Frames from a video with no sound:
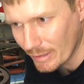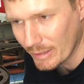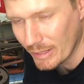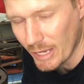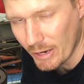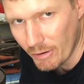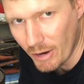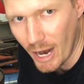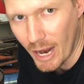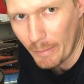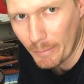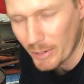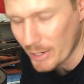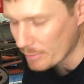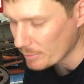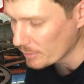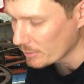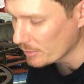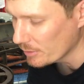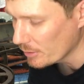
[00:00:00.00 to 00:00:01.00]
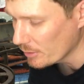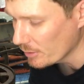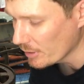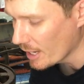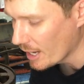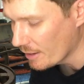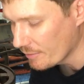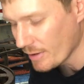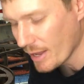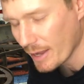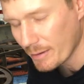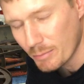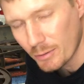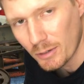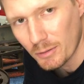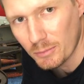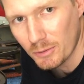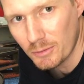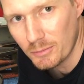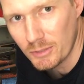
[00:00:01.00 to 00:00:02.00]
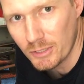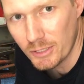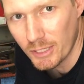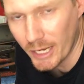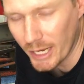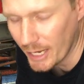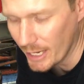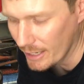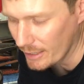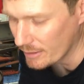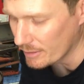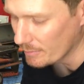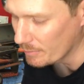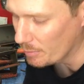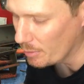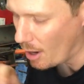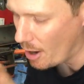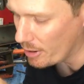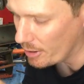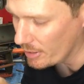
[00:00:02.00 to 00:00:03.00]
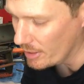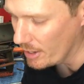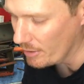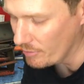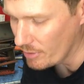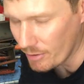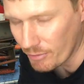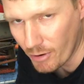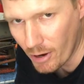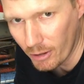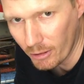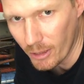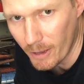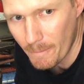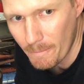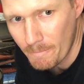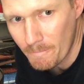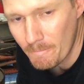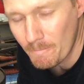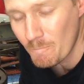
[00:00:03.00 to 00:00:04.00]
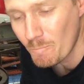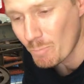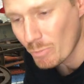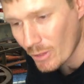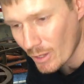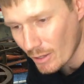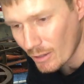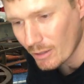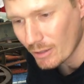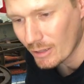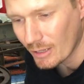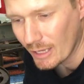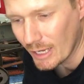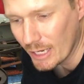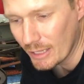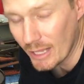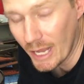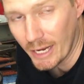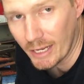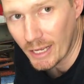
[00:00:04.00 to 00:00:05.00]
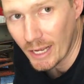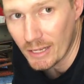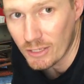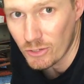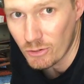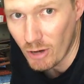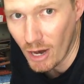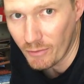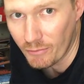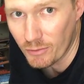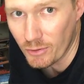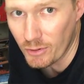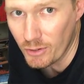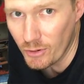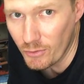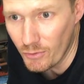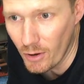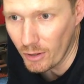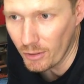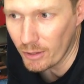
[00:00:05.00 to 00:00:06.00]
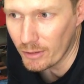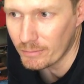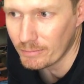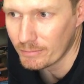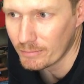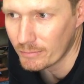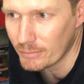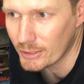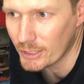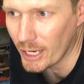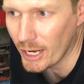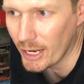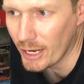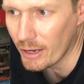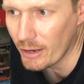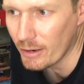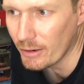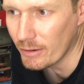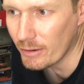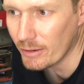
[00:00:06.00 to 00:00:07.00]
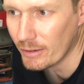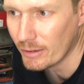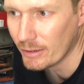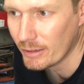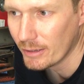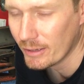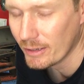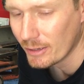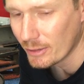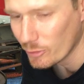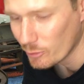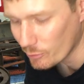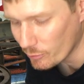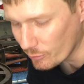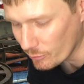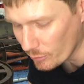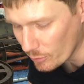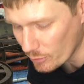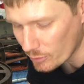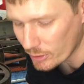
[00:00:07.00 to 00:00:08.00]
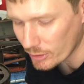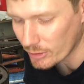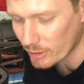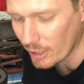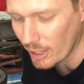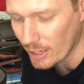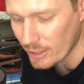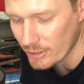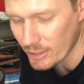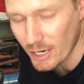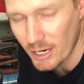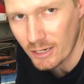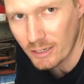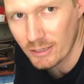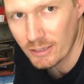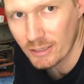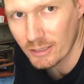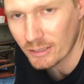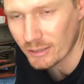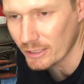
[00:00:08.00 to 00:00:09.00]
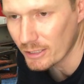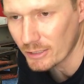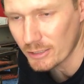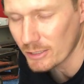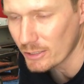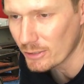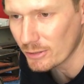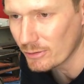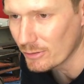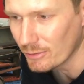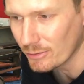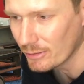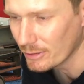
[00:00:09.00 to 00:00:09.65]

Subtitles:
there are people who have had problems and broken their rear roller. In that case, you're up for a new roller. So, full disclosure, this is